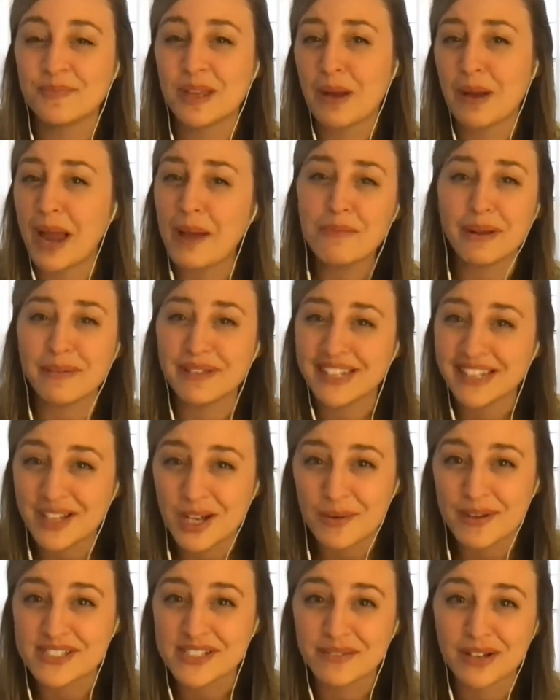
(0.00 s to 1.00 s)
i probably didn't
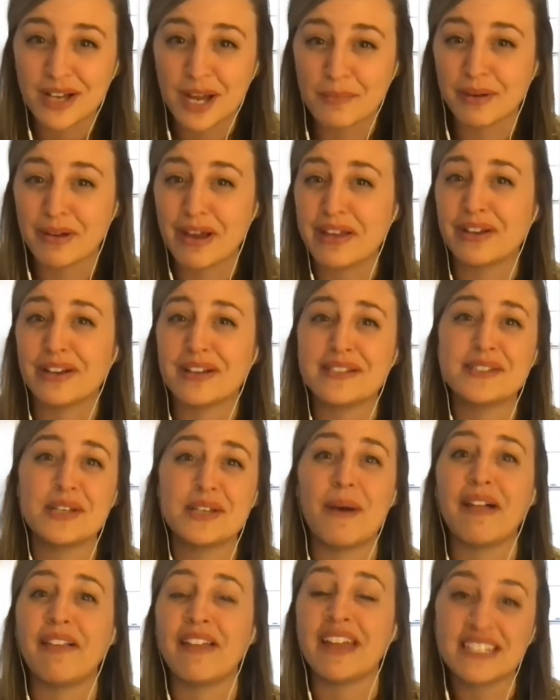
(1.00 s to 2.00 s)
call myself a copywriter until
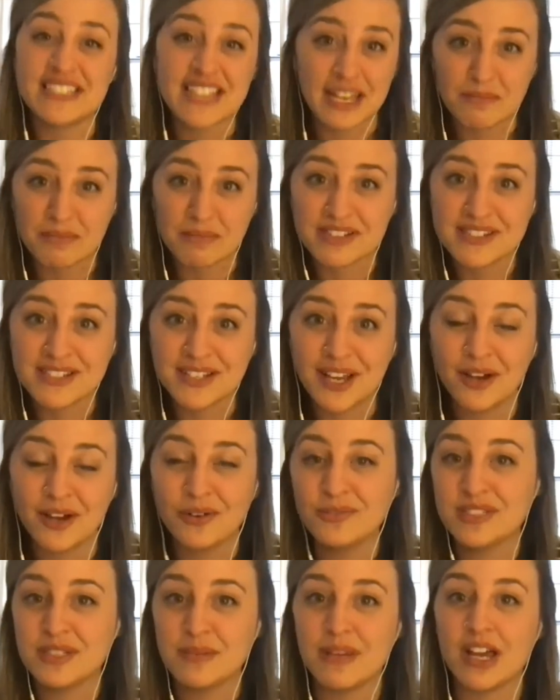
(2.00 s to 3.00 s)
about like 10 months ago
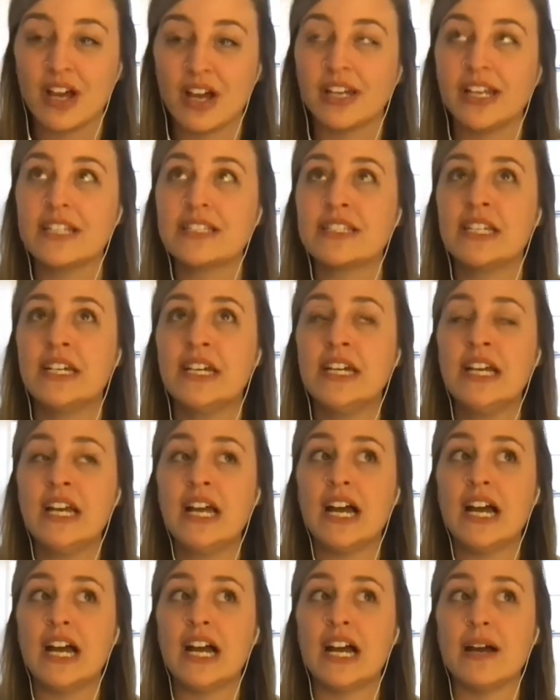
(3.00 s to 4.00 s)
to be honest
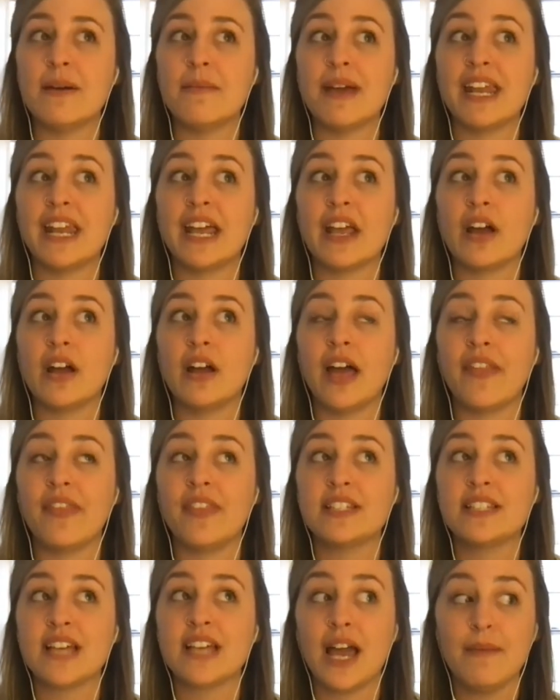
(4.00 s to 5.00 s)
um, and i at
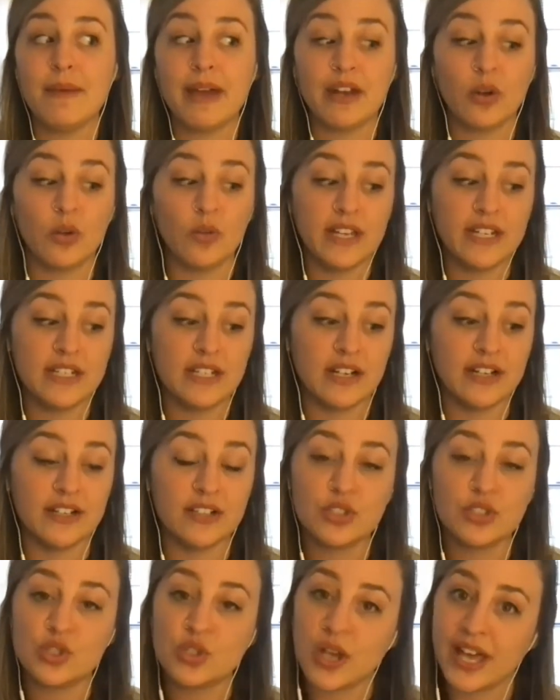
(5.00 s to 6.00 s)
the time i had only done
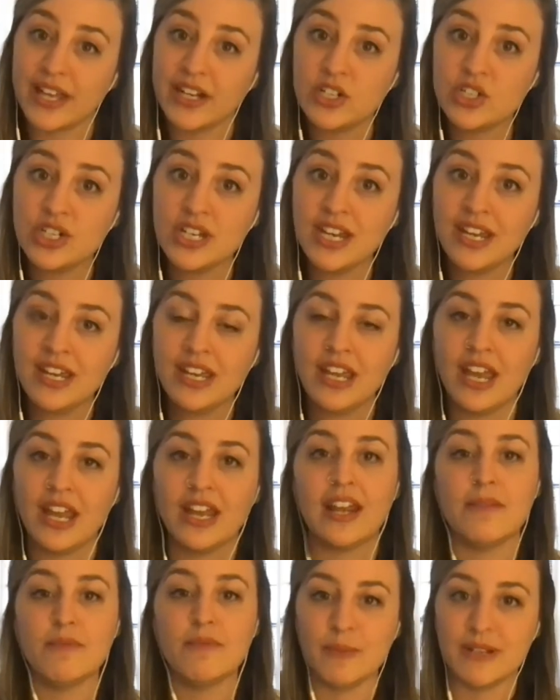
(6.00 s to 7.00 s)
strategy and
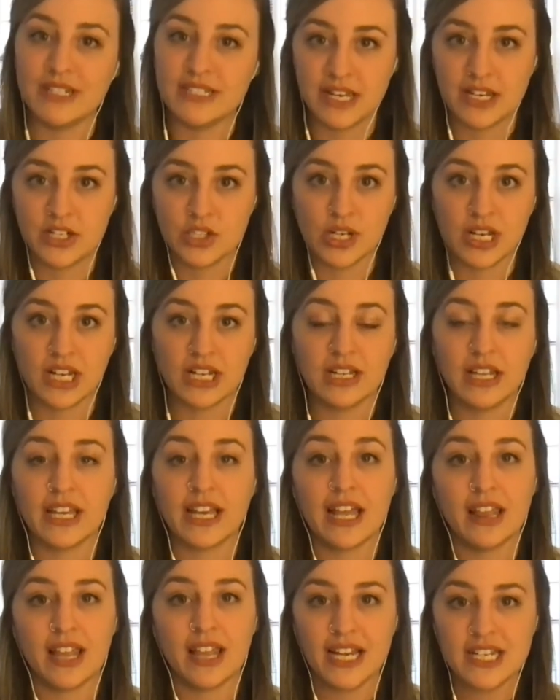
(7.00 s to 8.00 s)
implementation like
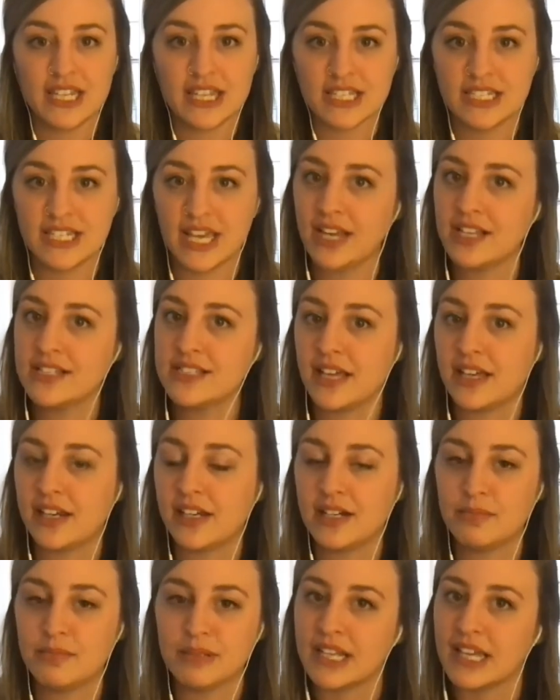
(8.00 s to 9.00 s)
i liked the tech
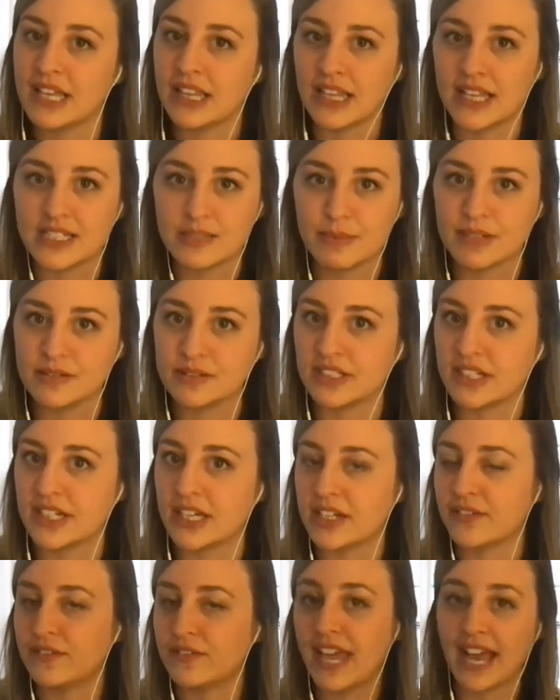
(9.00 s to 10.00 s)
setup and i liked being able to
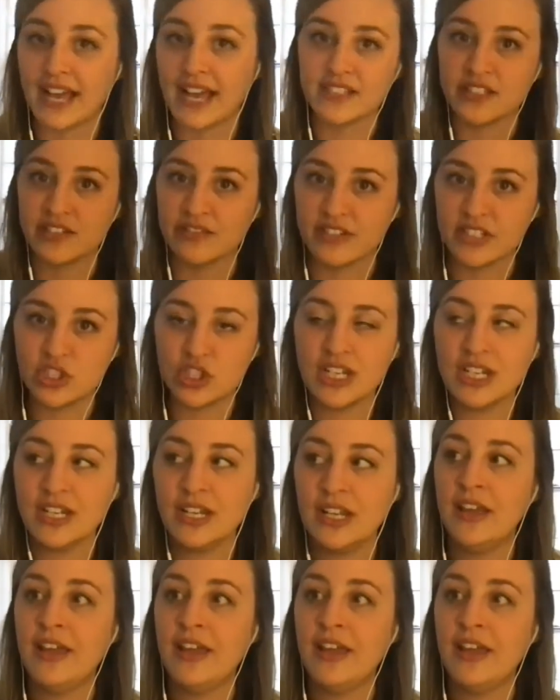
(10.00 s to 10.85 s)
kind of cast a vision